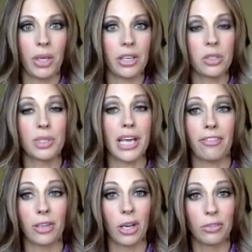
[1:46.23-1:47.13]
We actually went
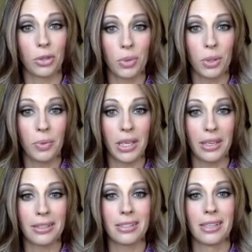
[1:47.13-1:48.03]
to Africa for three
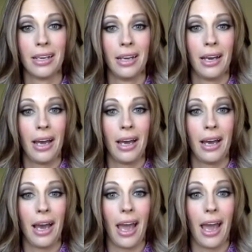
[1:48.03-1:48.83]
weeks. Awesome.